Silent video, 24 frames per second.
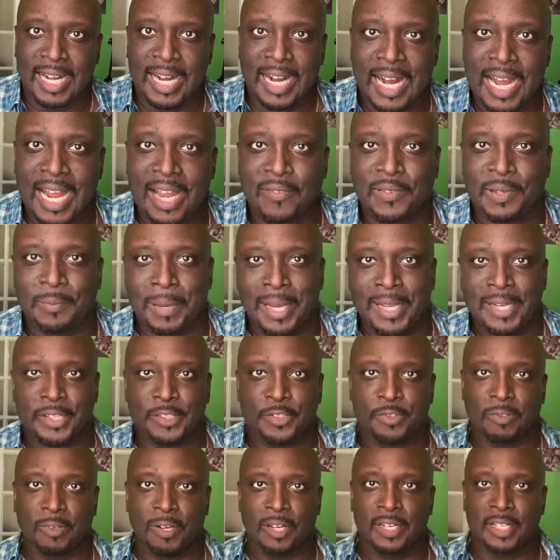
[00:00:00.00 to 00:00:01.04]
Hi
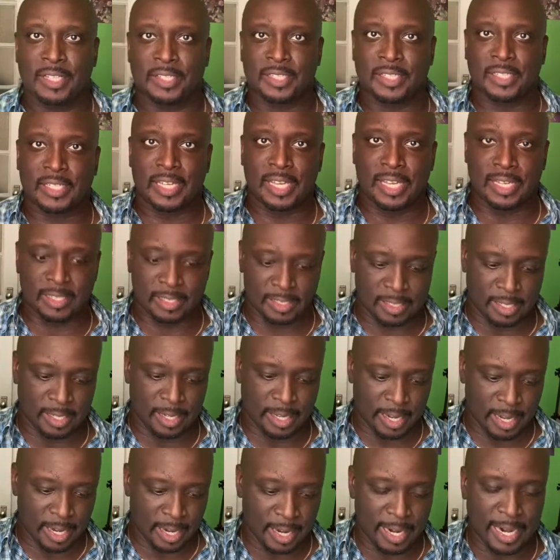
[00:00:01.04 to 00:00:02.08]
everybody, drawninjakc
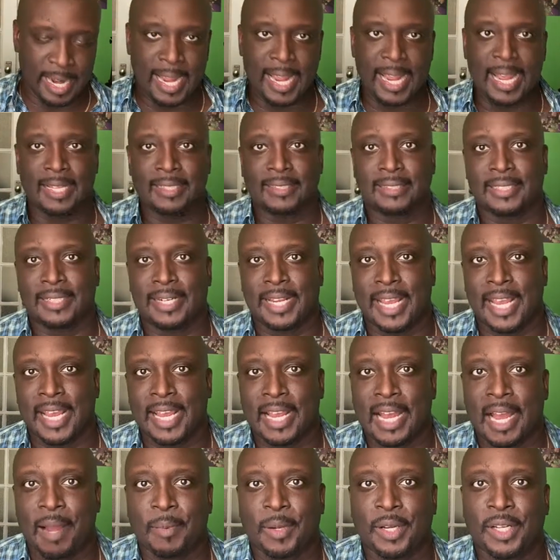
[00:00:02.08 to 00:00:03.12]
here, and
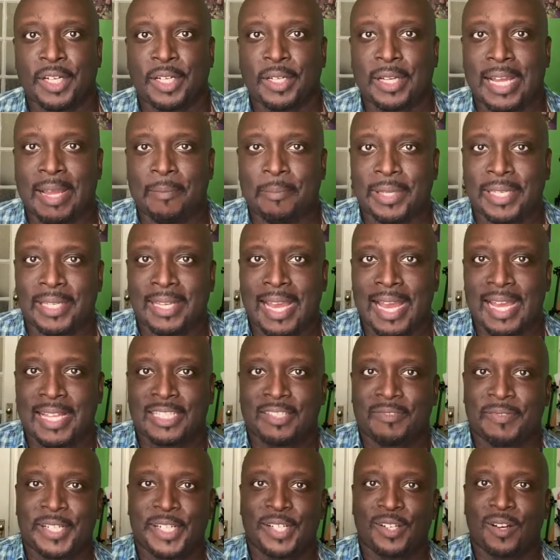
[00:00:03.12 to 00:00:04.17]
today I'm gonna be
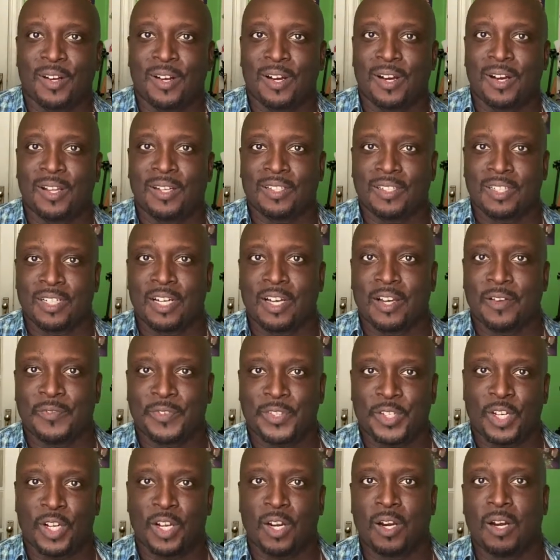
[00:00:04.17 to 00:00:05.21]
answering all
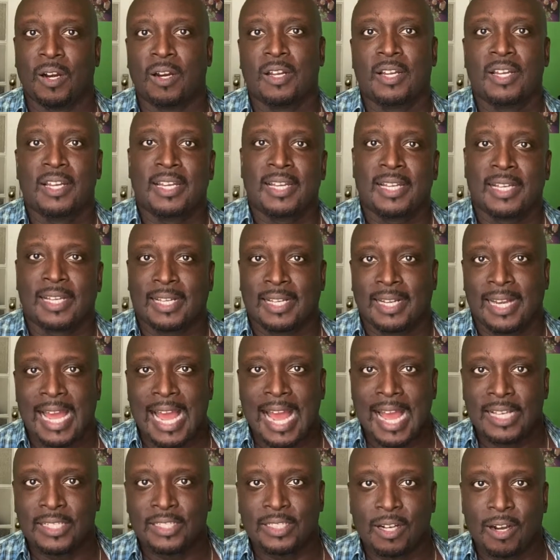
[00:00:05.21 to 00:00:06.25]
of your
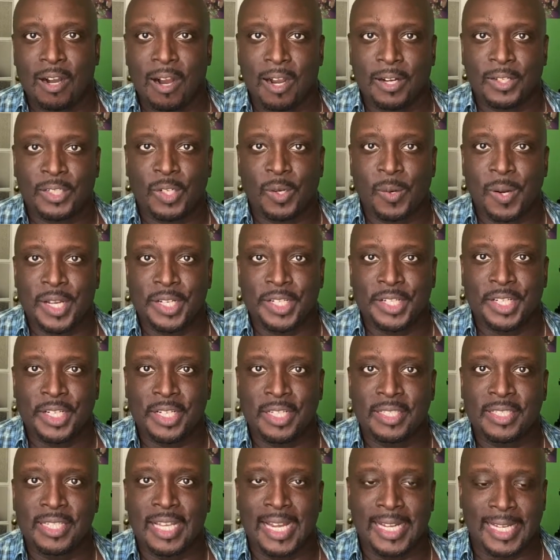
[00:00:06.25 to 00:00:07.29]
glass art
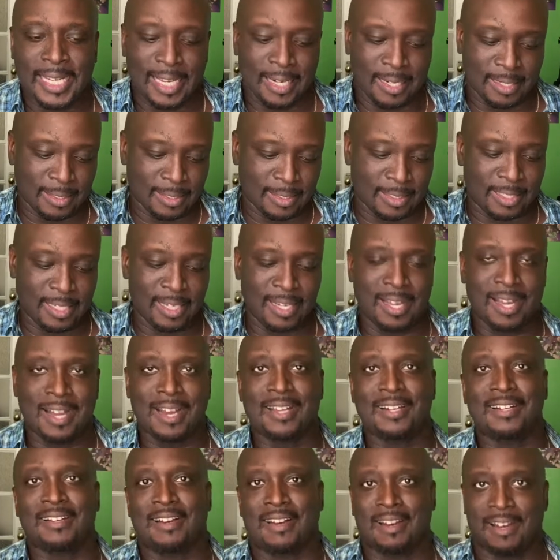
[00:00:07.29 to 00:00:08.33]
questions. I get a
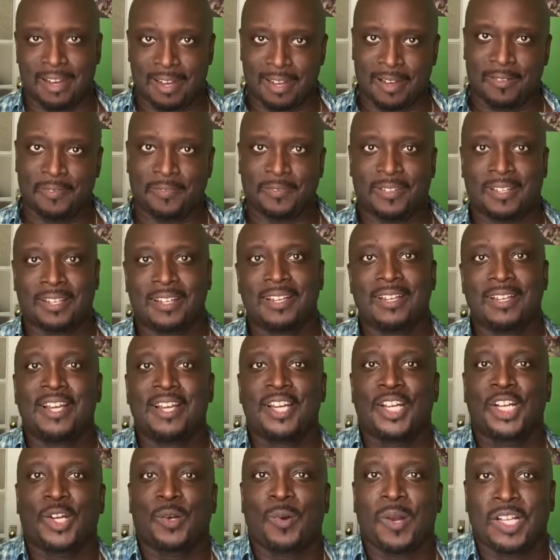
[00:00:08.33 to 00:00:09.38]
ton of
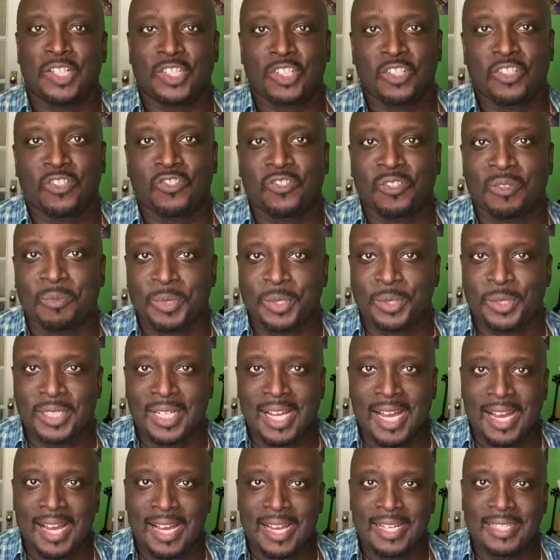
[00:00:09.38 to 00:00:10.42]
questions from you
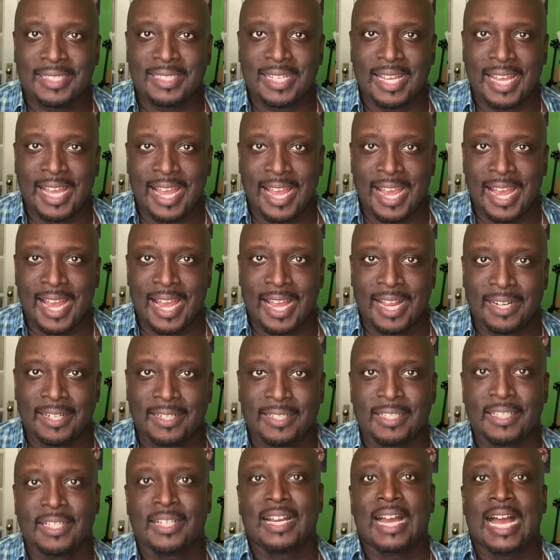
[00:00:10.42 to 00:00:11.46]
guys,
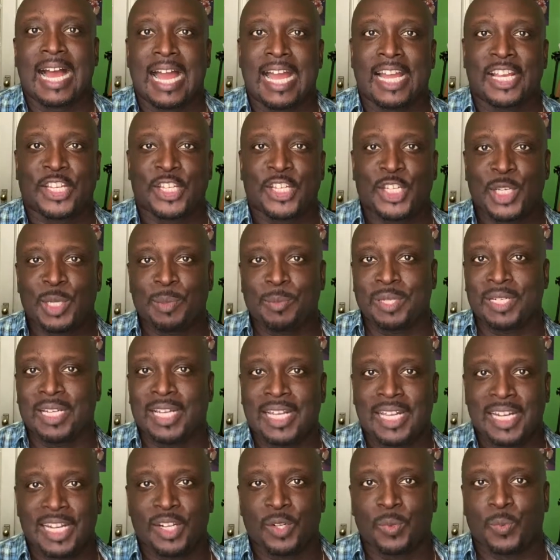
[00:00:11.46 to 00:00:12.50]
and I
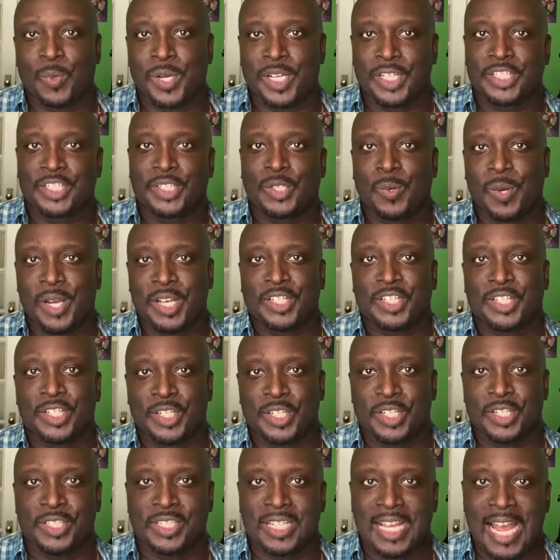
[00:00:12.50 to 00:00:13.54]
accumulated which
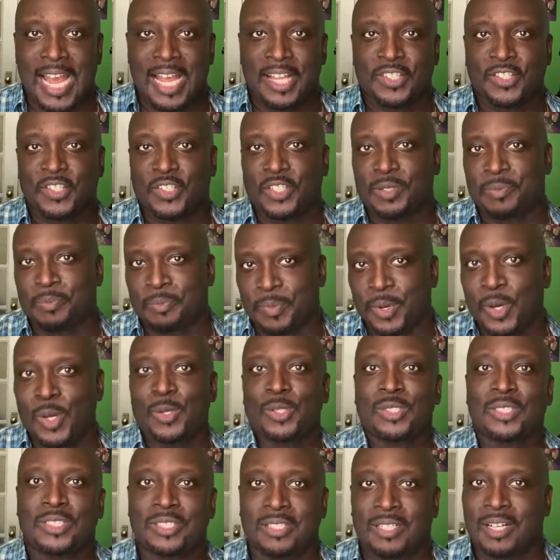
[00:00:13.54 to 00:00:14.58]
questions answered
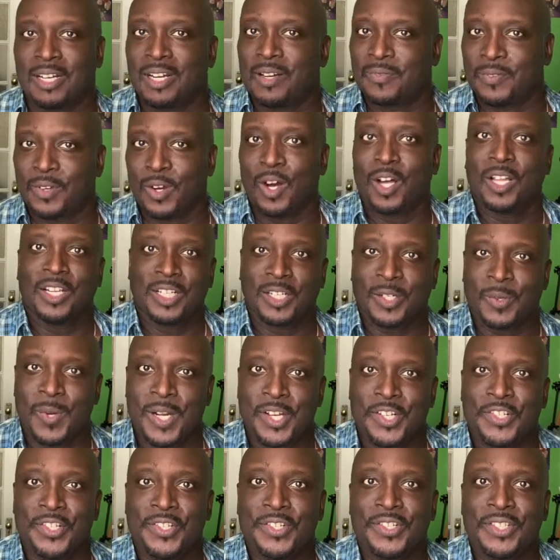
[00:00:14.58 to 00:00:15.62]
most of all your
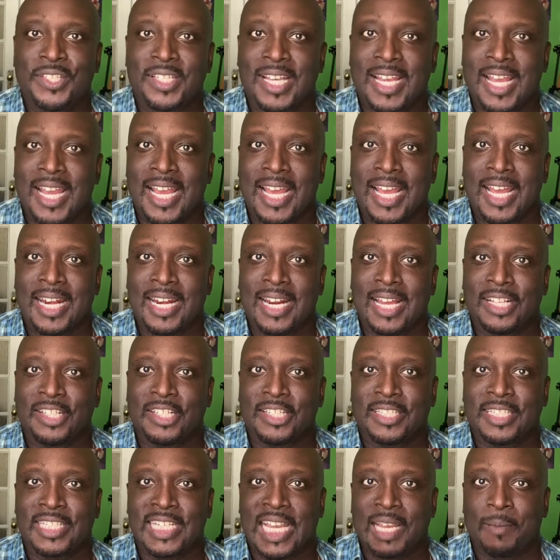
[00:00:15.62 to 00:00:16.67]
questions, and I
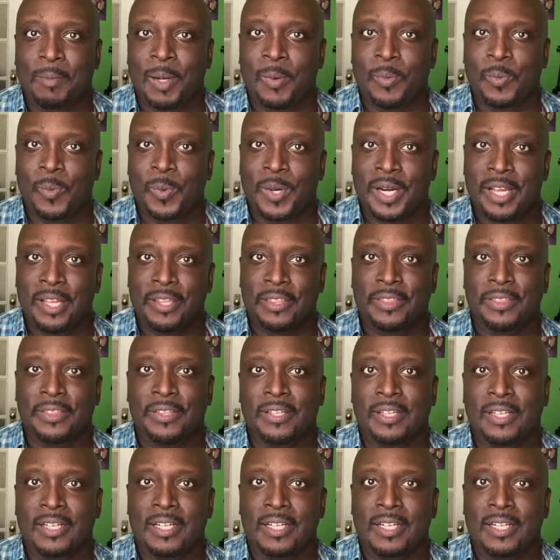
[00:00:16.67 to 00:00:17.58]
just came up with